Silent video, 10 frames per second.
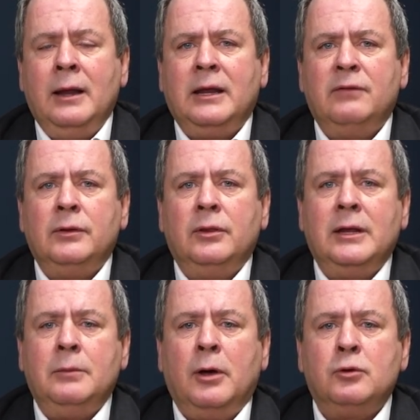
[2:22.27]
given
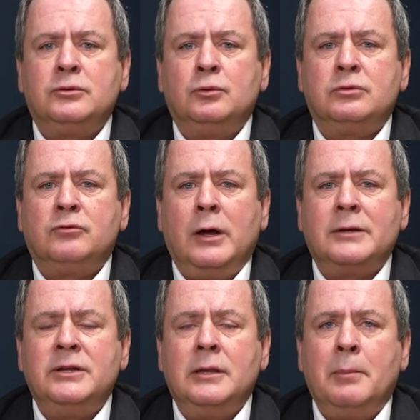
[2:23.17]
the postal
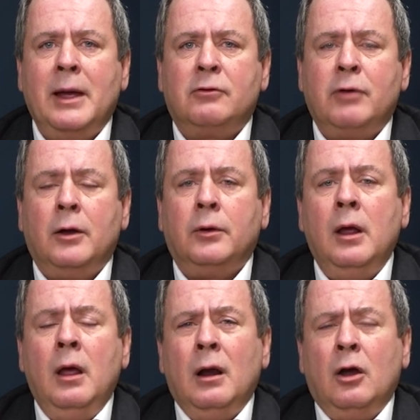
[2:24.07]
strikes in the background.
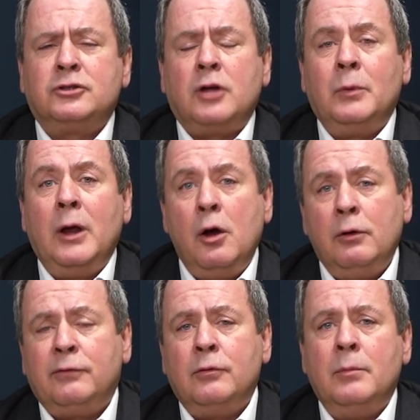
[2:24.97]
Last time we
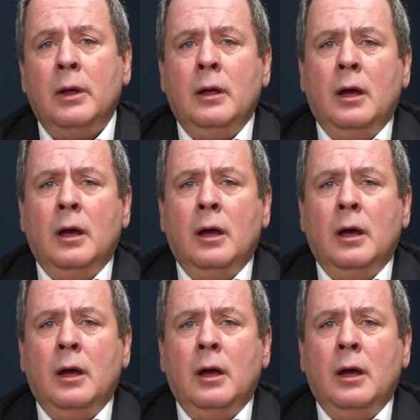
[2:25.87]
heard from